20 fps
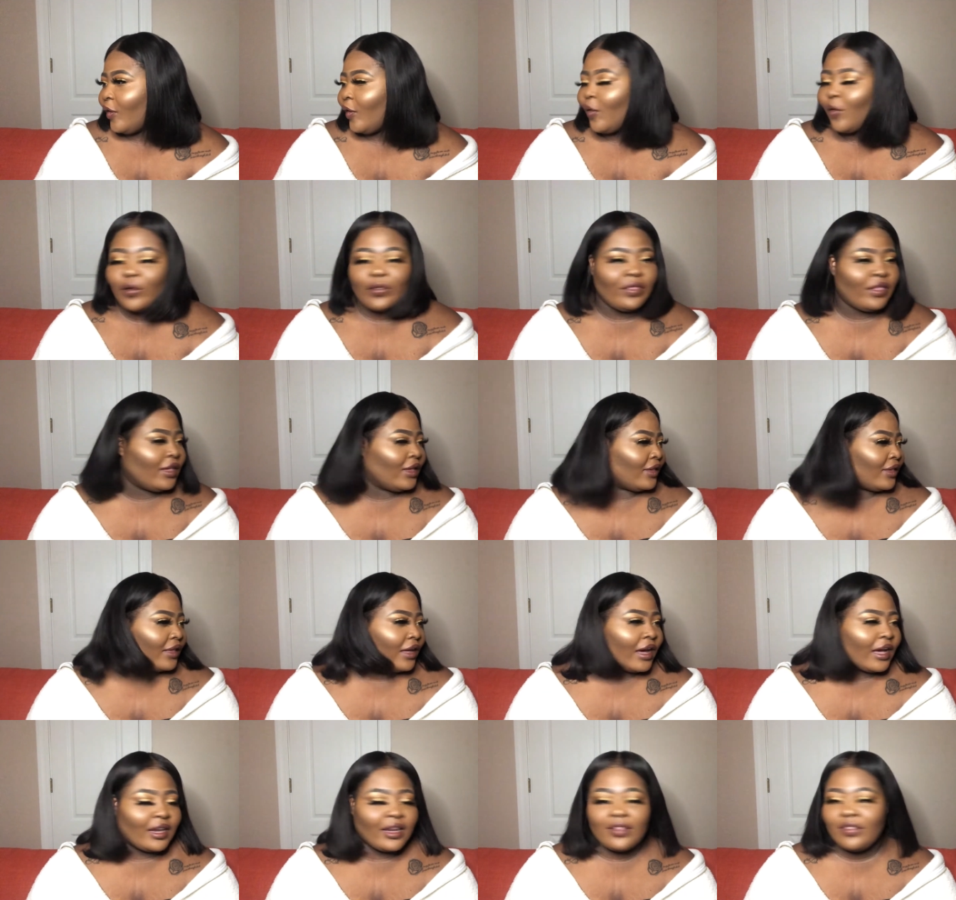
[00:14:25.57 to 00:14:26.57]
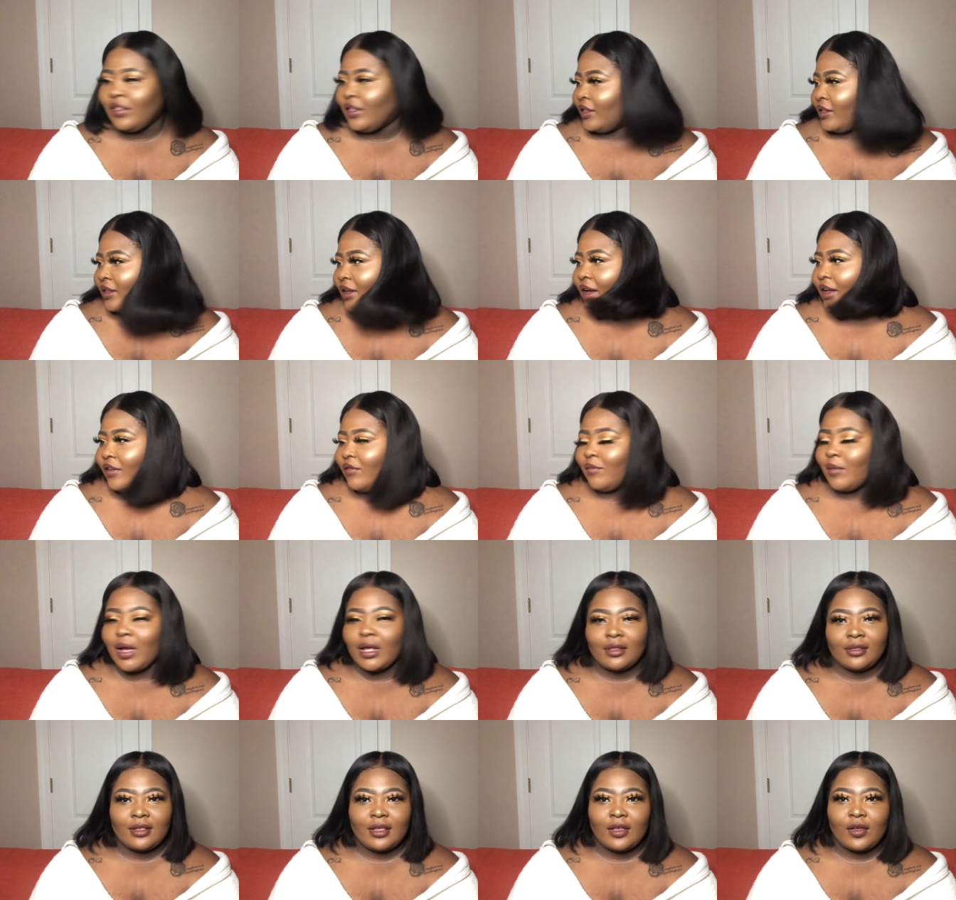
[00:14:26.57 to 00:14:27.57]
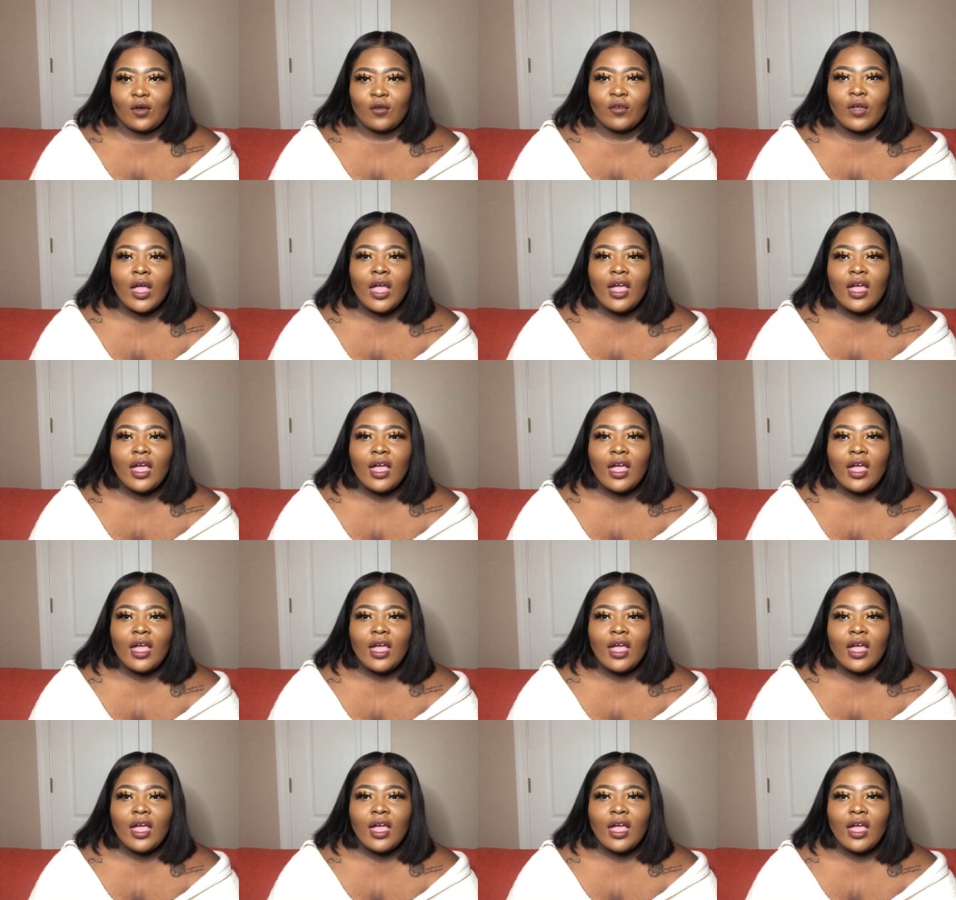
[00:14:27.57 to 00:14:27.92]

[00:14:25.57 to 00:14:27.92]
on this side and this side of myself